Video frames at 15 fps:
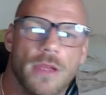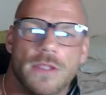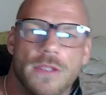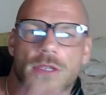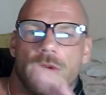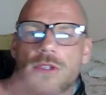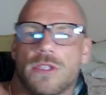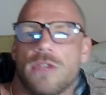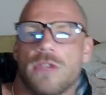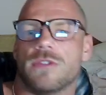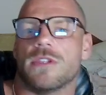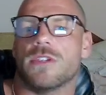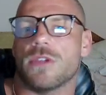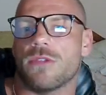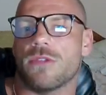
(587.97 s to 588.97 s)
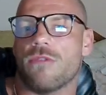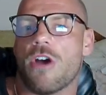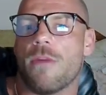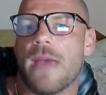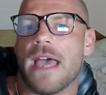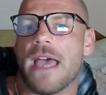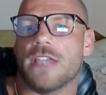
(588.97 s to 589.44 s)
So he's using his other
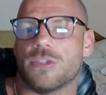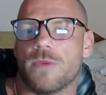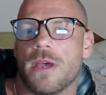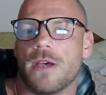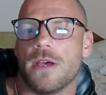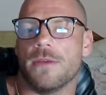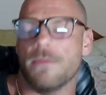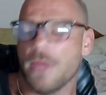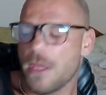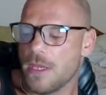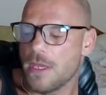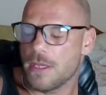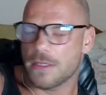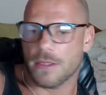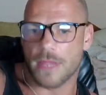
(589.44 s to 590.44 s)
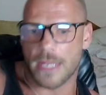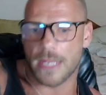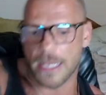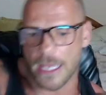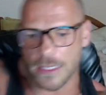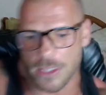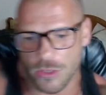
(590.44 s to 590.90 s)
arm as well. So then he
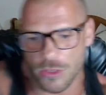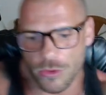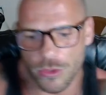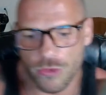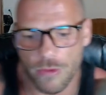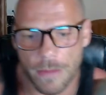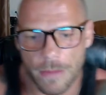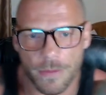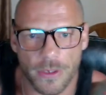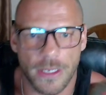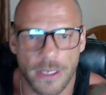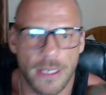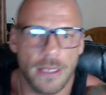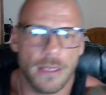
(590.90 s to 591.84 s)
gets a good grip on it.